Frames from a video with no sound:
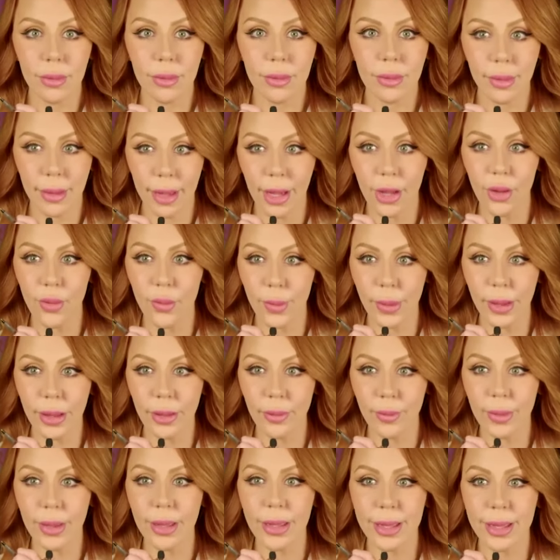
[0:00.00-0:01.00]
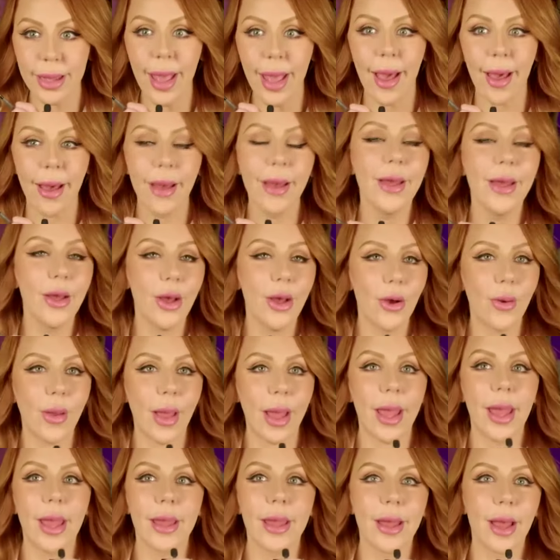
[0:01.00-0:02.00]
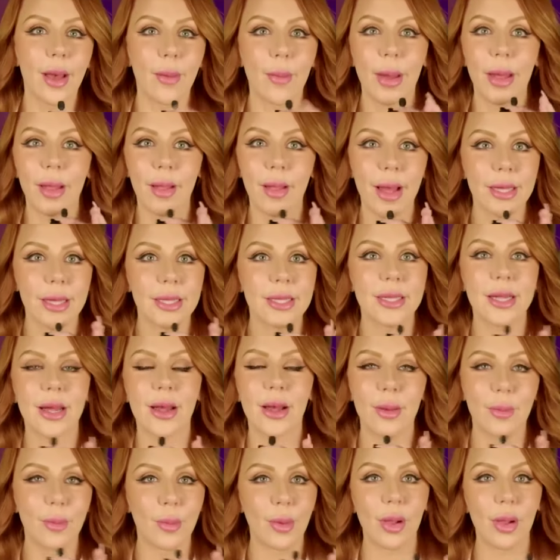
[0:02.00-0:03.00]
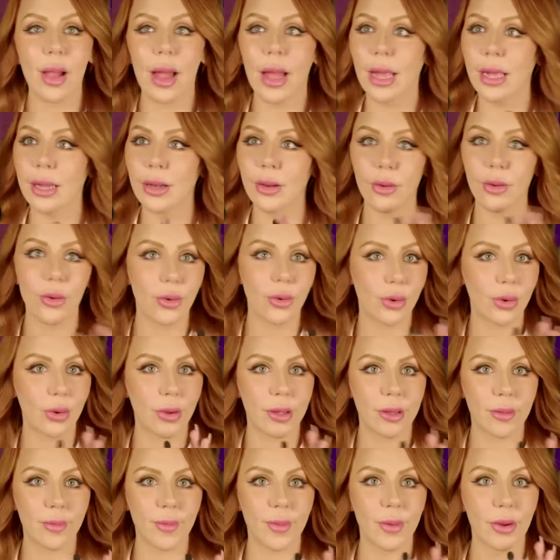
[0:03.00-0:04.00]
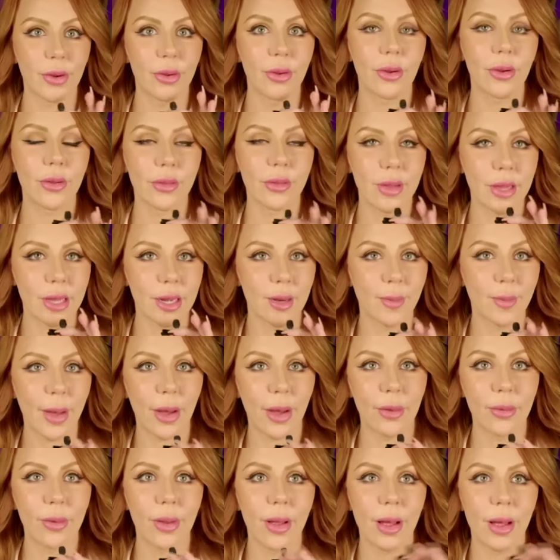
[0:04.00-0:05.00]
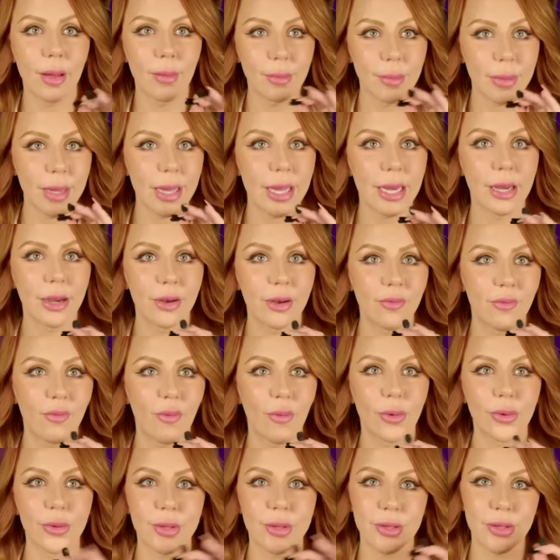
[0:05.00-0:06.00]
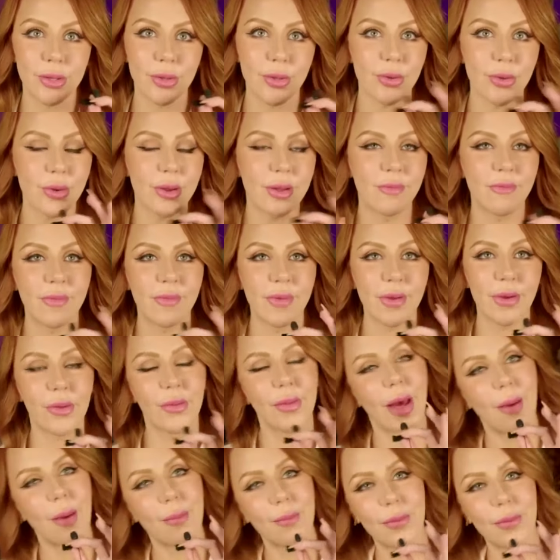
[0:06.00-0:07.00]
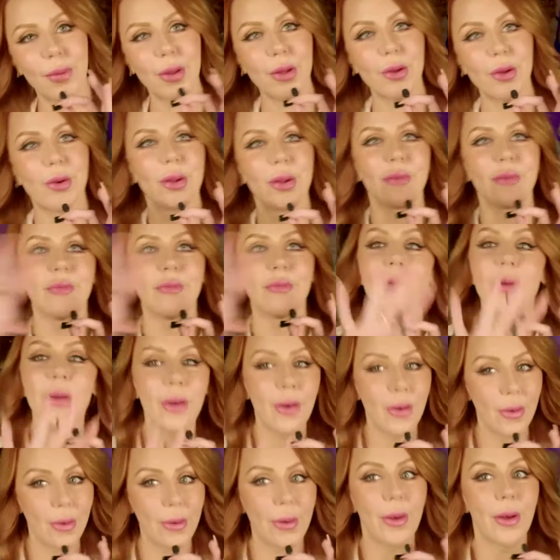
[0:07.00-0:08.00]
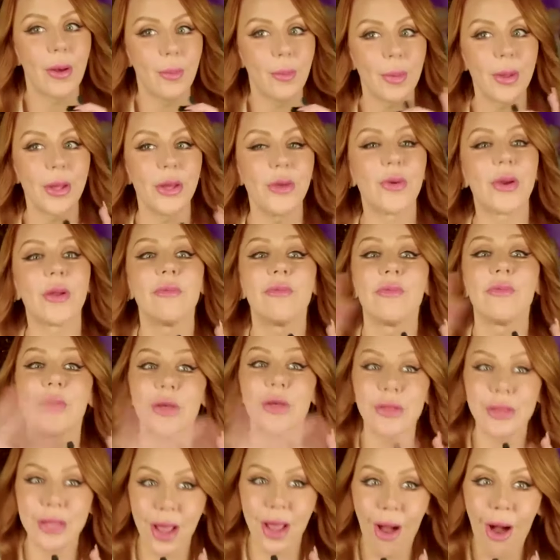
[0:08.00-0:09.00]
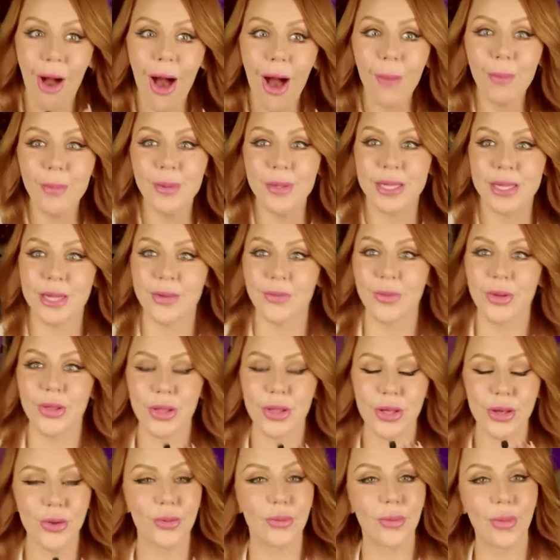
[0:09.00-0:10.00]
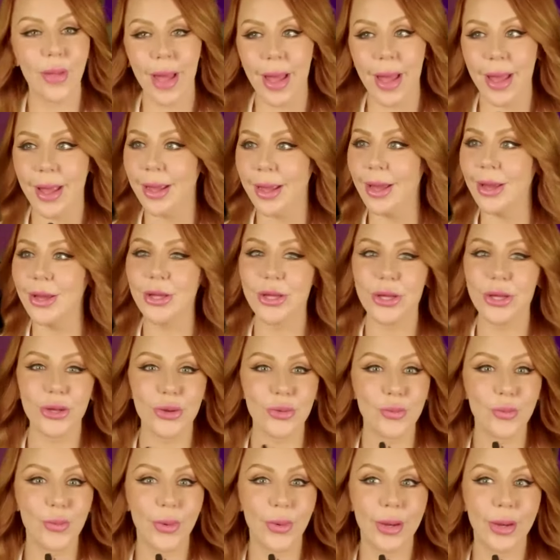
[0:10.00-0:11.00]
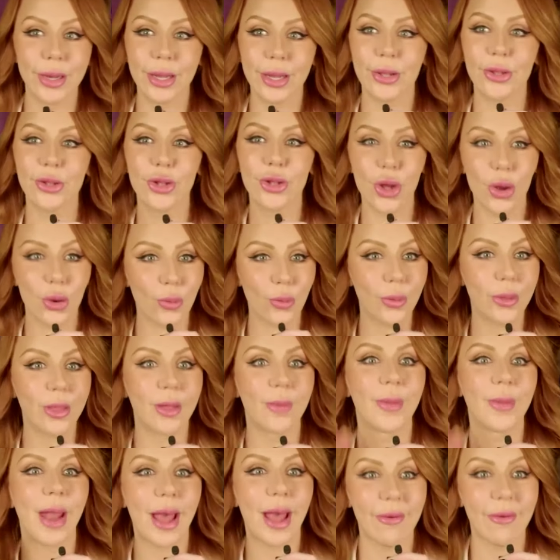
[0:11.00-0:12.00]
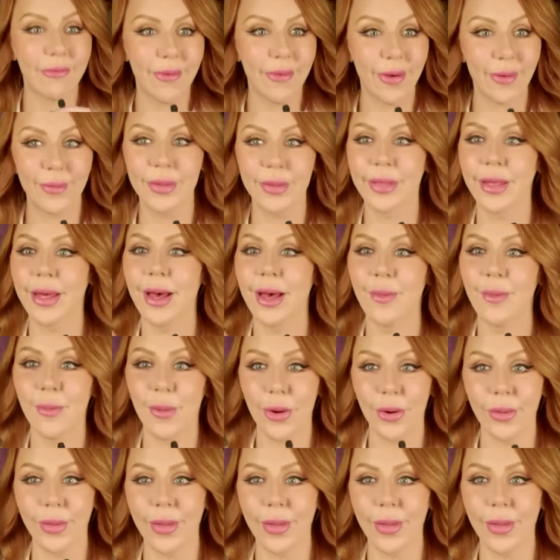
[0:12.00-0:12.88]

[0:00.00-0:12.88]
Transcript: like you really really yeah okay yeah my last um client her and her husband are, are thinking about um getting a divorce and so you can feel that but you can uh-huh but you can feel the opposite with you like you would joke with them and have fun with them or